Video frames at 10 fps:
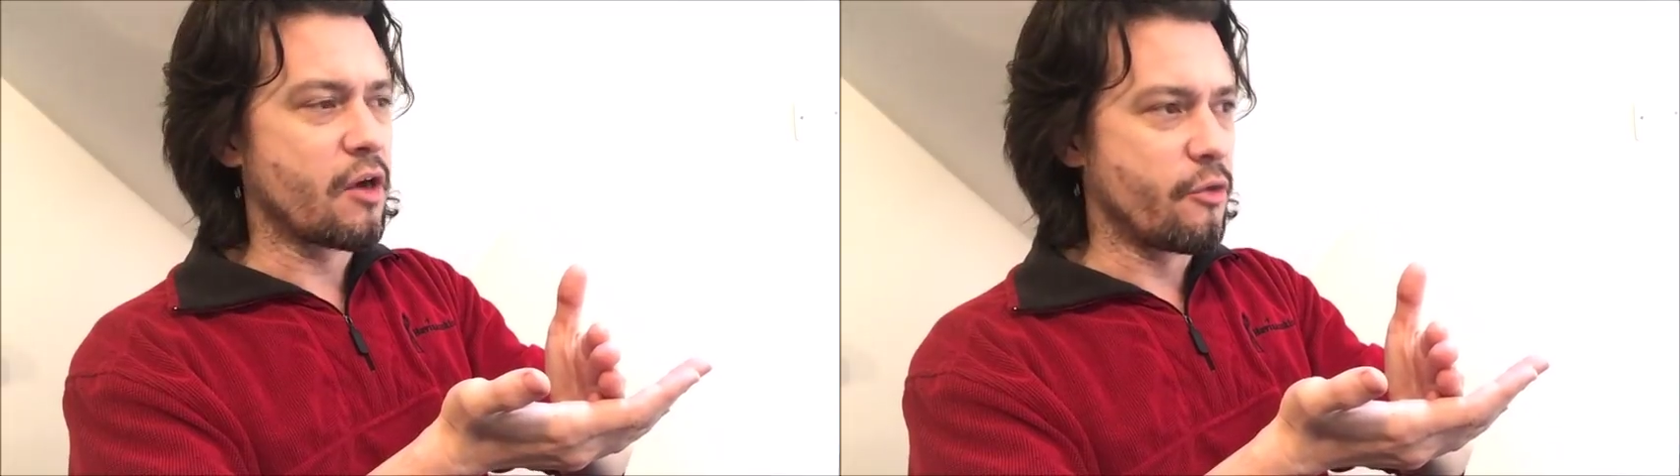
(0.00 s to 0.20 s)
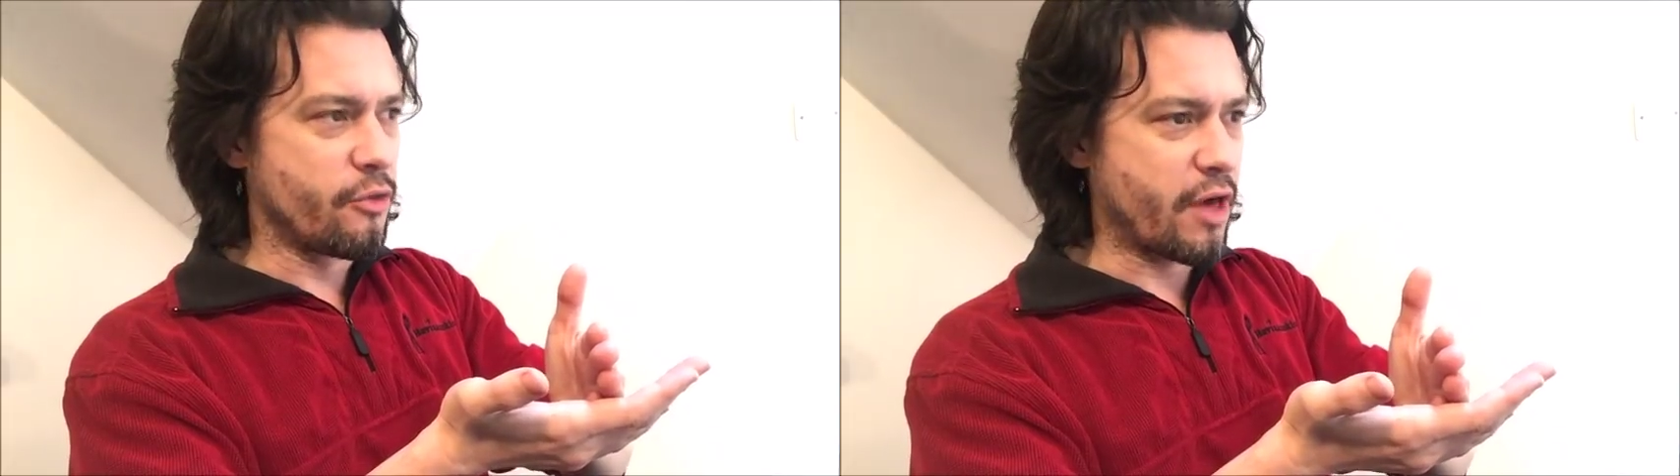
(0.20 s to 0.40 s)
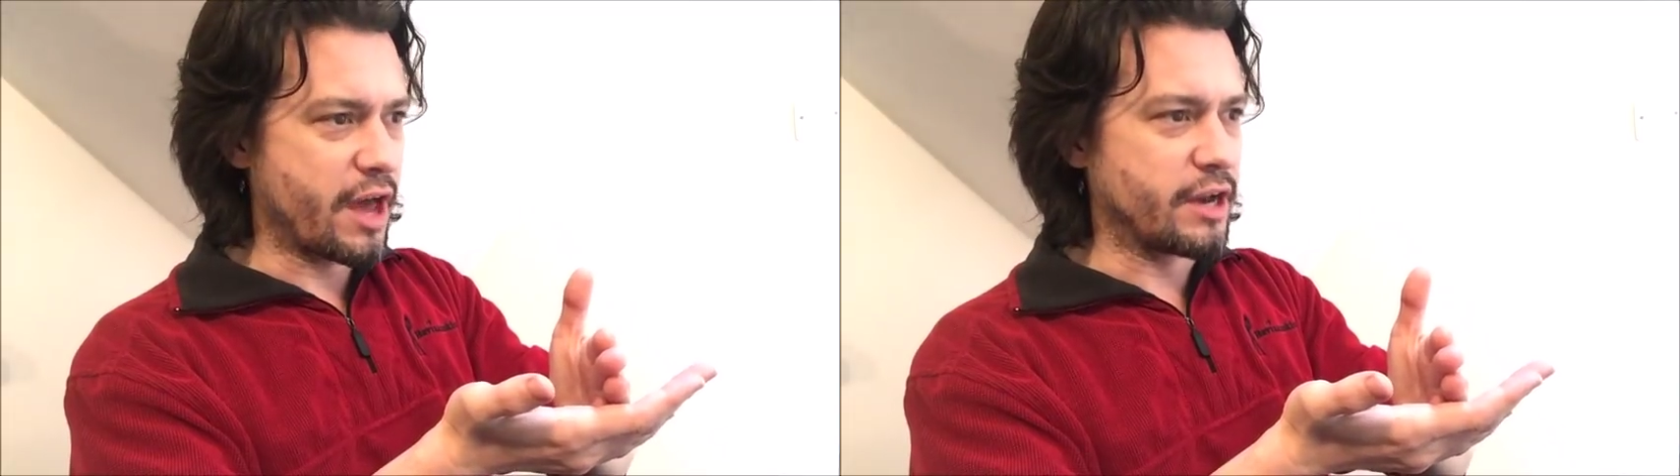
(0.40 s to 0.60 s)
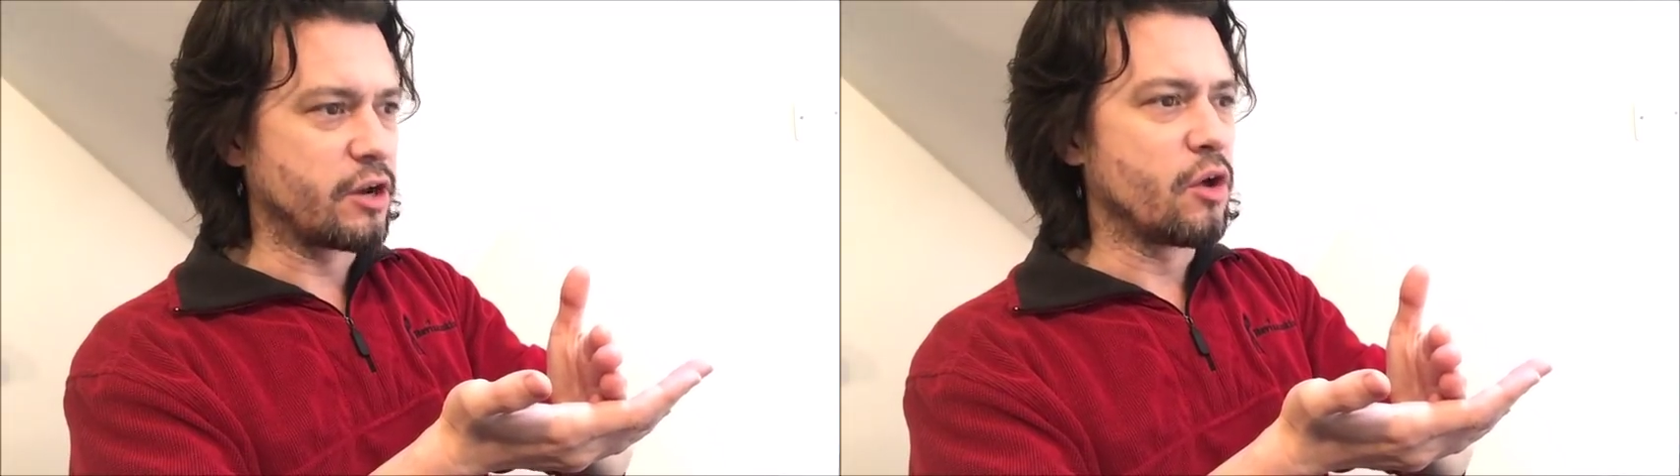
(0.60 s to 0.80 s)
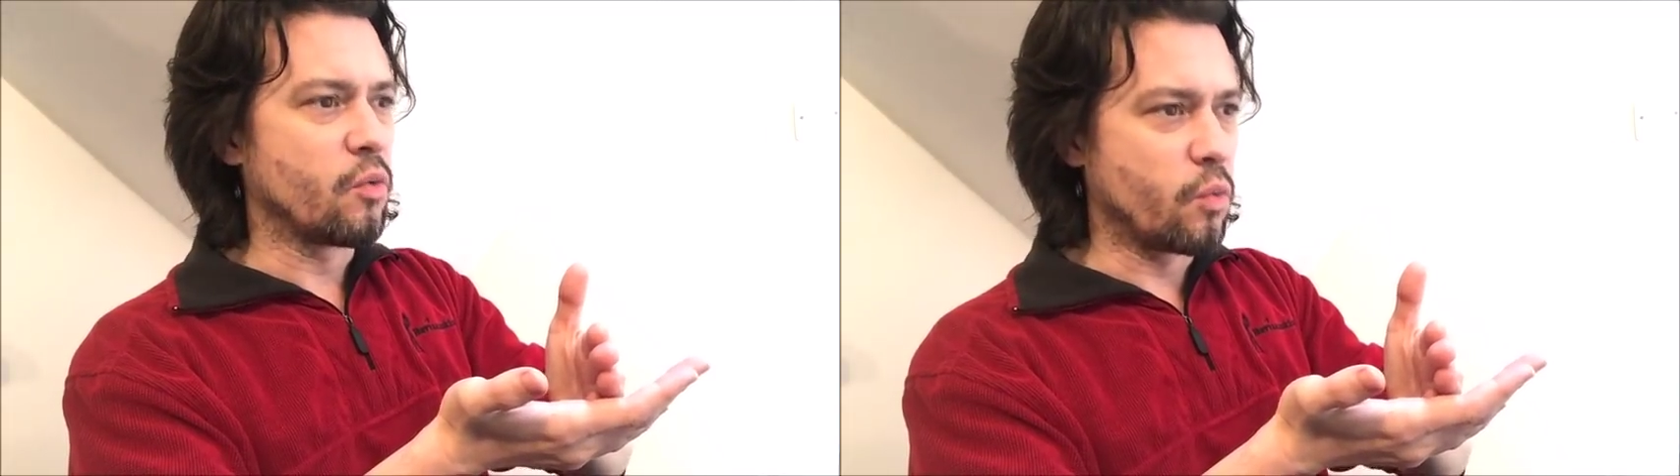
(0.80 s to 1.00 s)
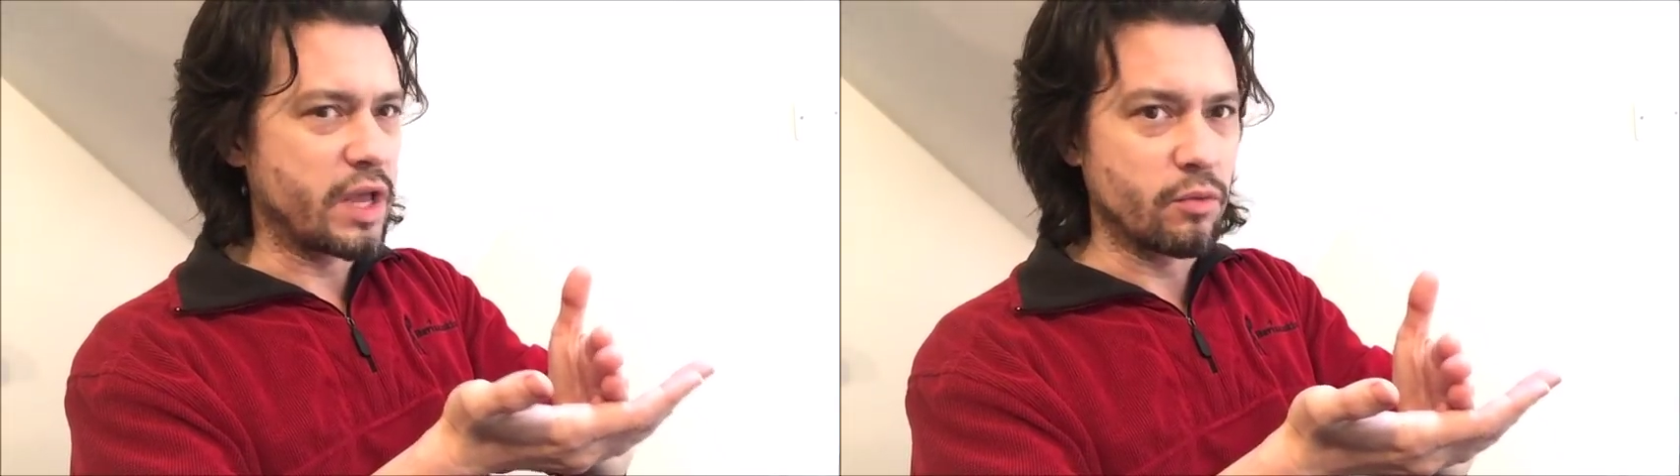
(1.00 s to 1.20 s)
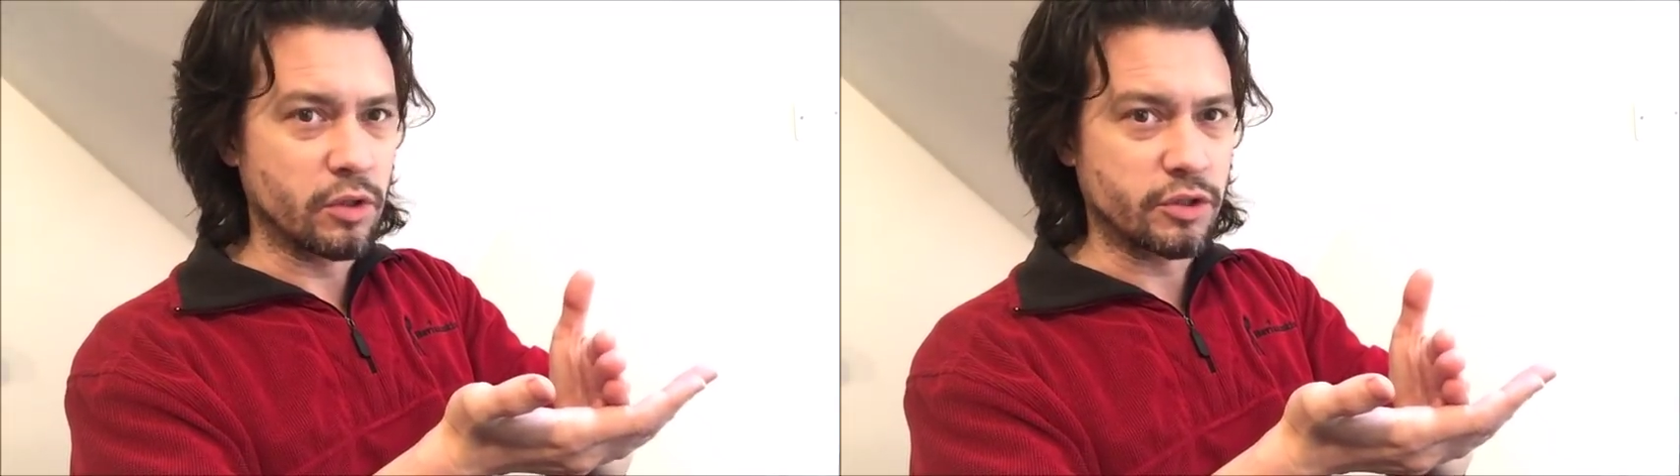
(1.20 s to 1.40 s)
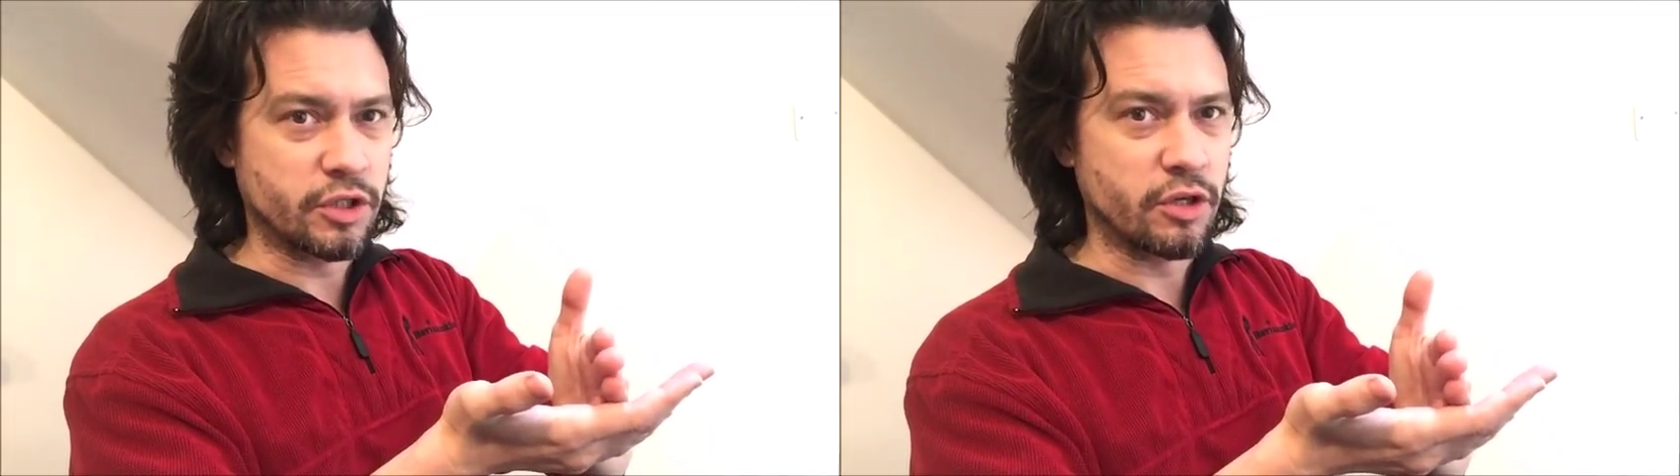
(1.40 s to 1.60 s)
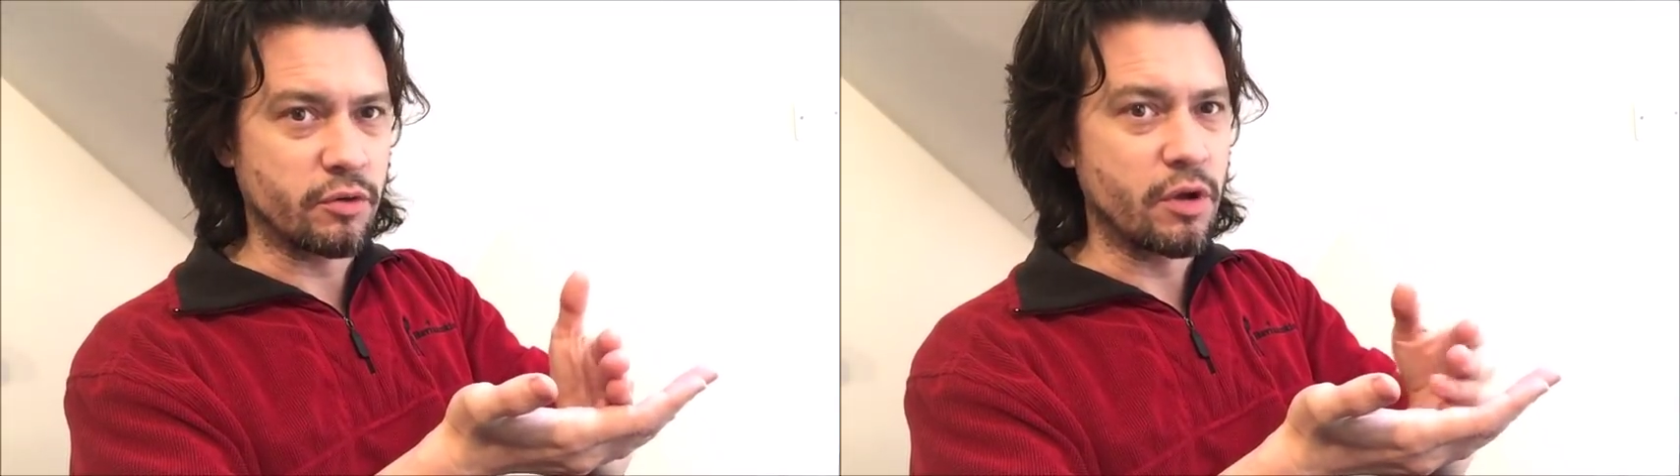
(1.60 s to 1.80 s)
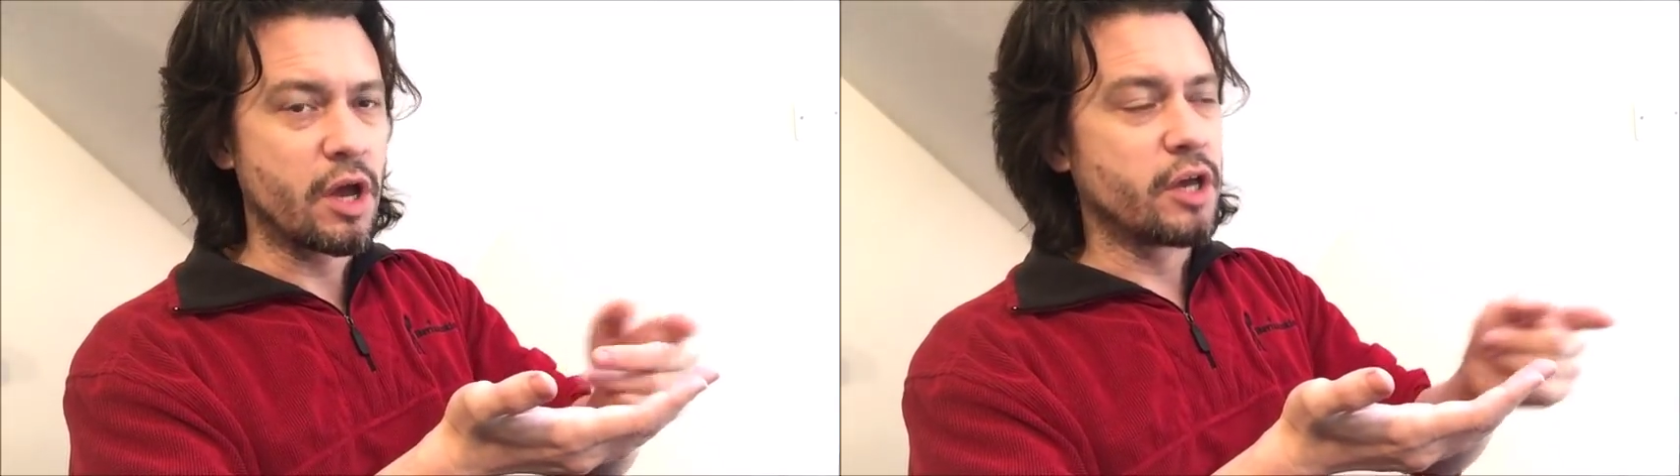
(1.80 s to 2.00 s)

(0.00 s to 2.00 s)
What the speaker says: then we will sue.